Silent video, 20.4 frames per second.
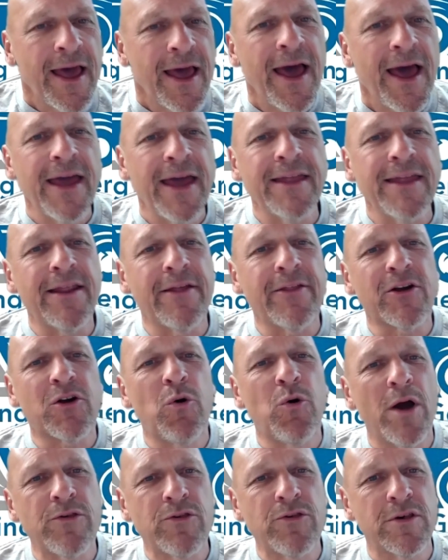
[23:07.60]
Hey, another
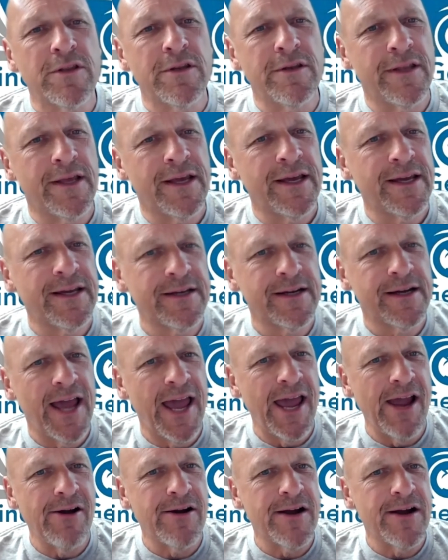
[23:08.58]
question.
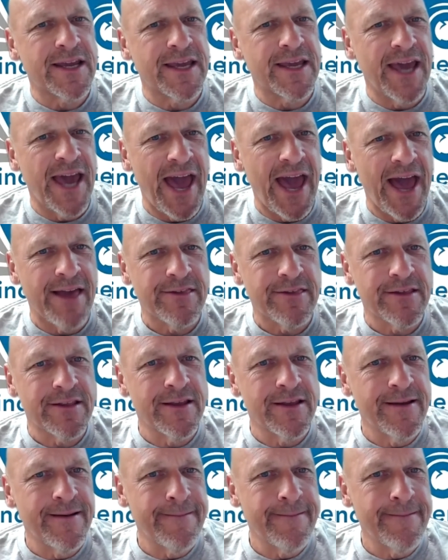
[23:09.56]
Eric asked,